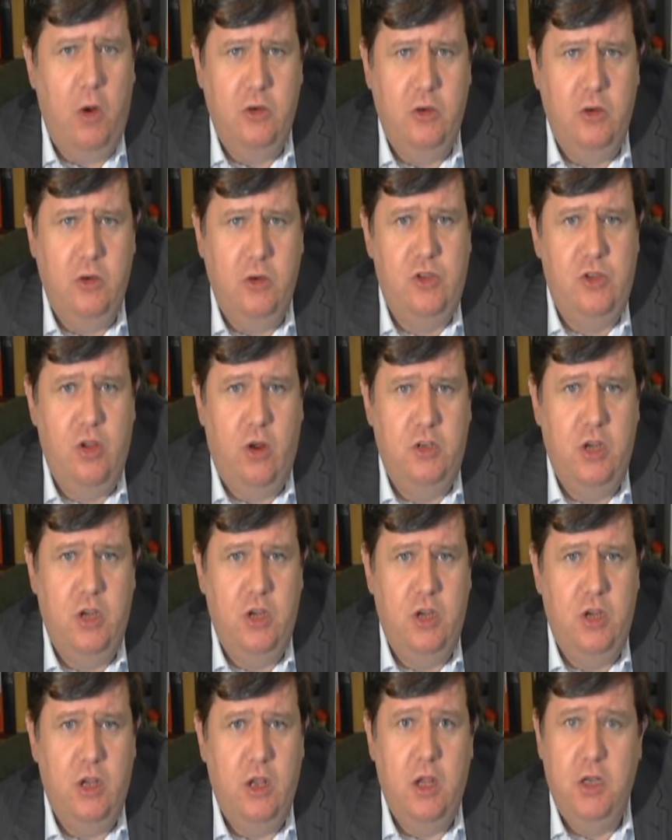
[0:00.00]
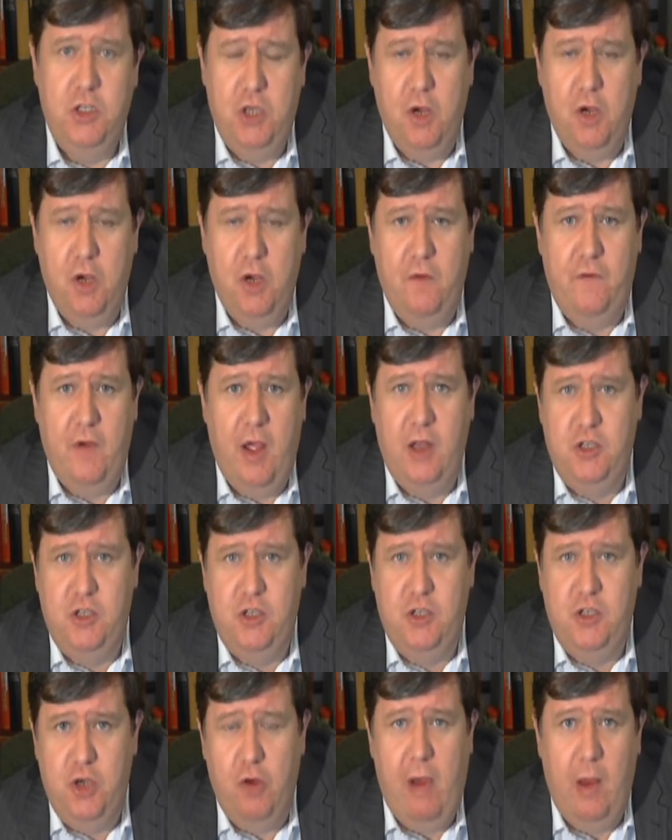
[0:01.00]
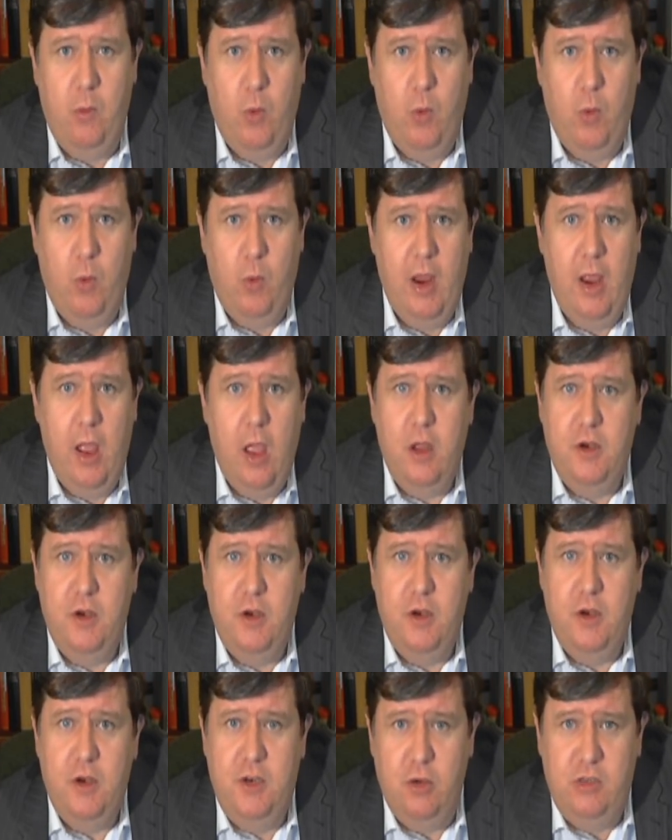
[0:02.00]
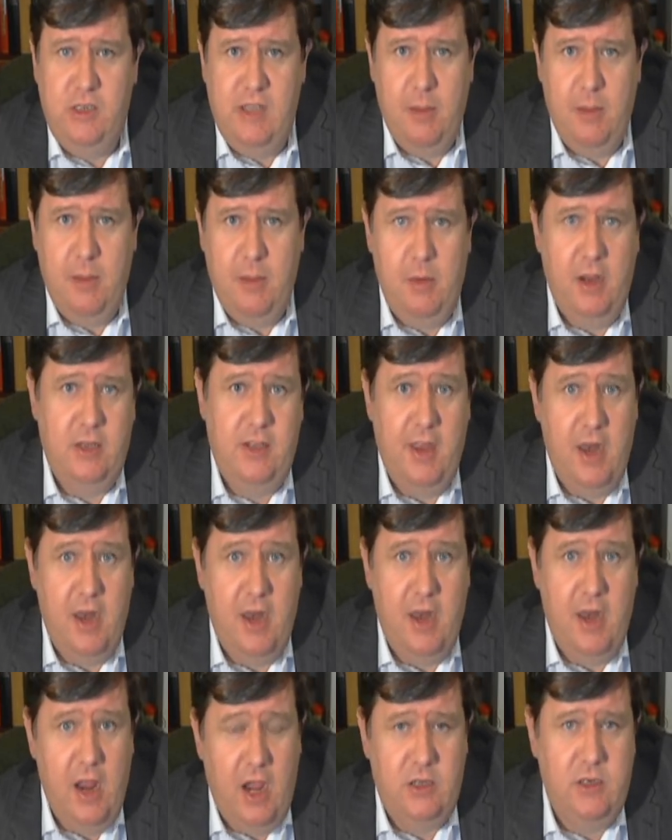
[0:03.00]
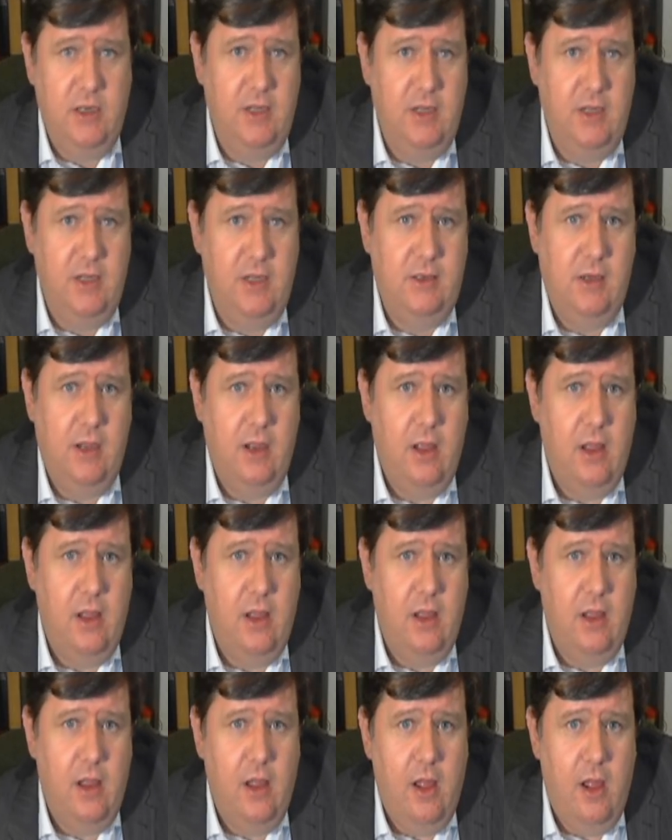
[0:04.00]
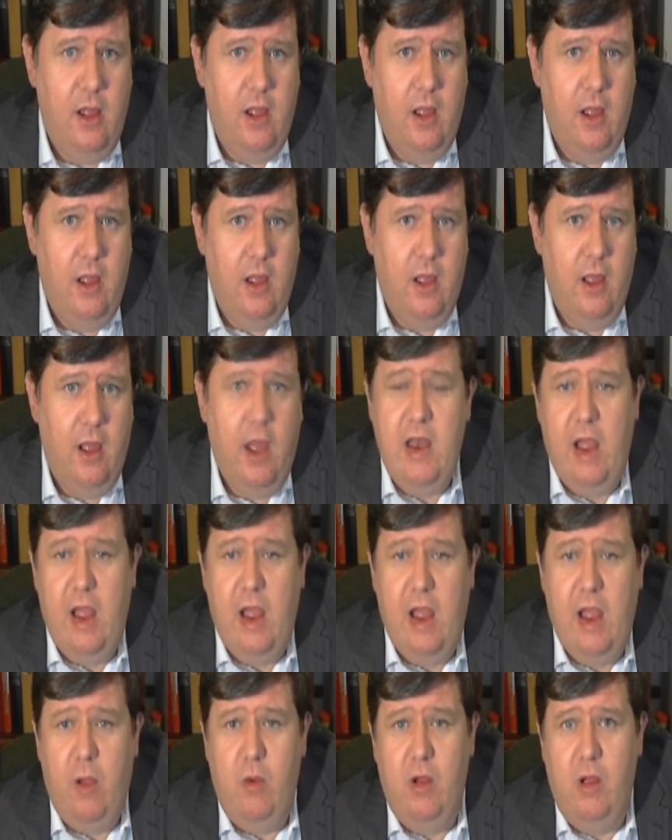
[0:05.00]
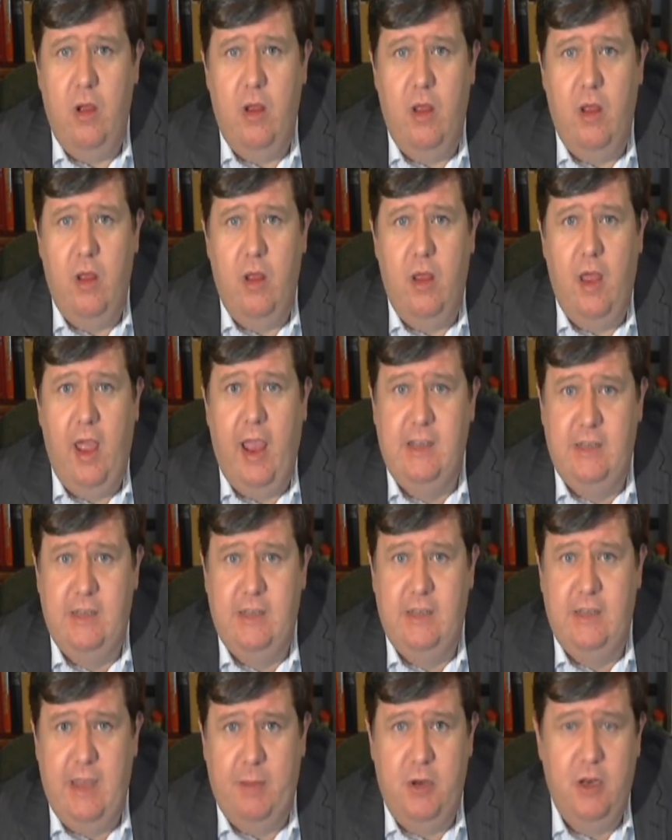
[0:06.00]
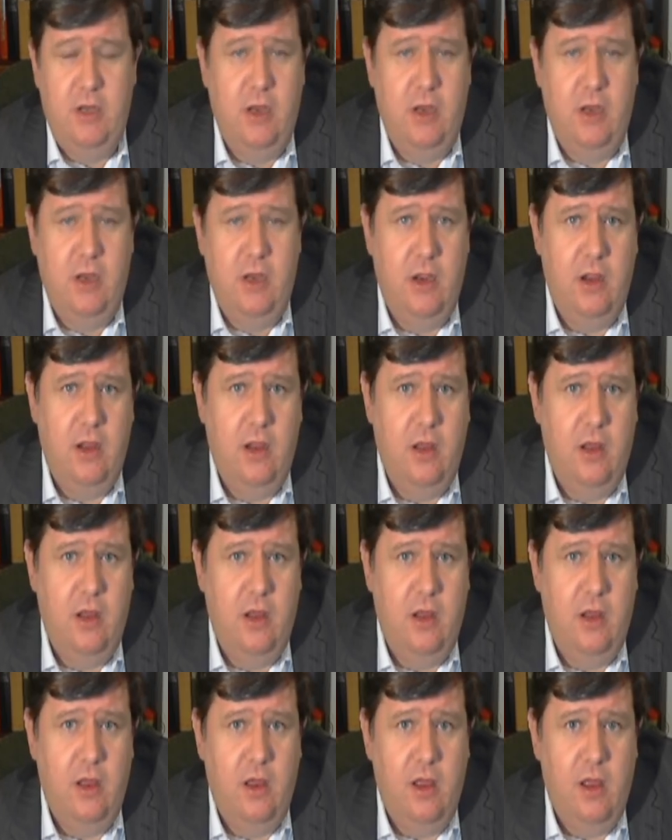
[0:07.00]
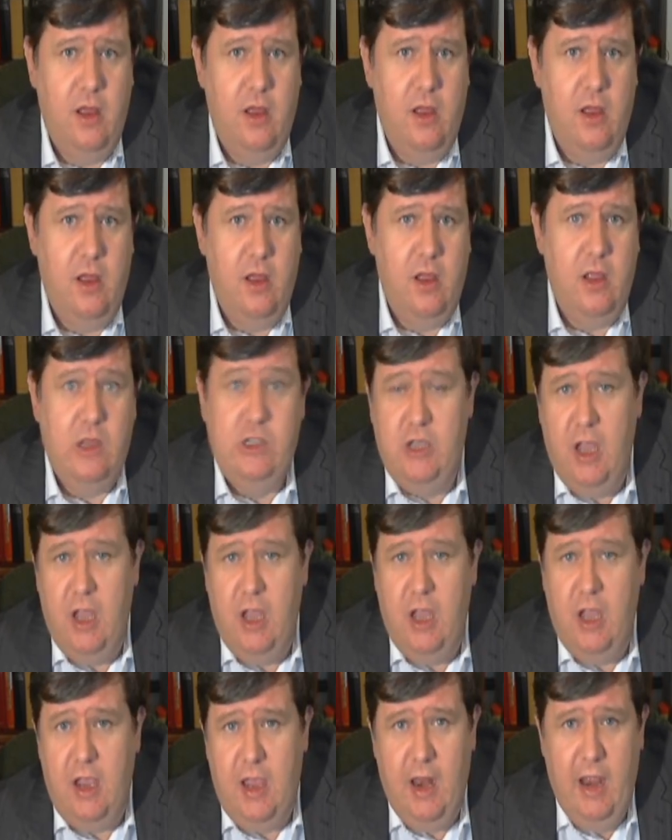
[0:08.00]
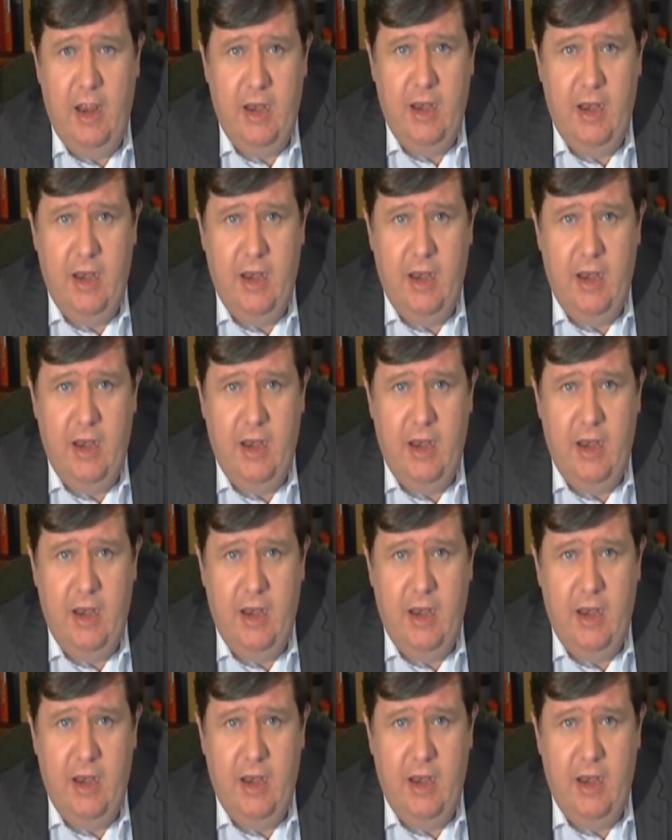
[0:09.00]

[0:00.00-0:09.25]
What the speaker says: thought too far, too right-wing, too similar to the Nazis, are now accepted, circulated.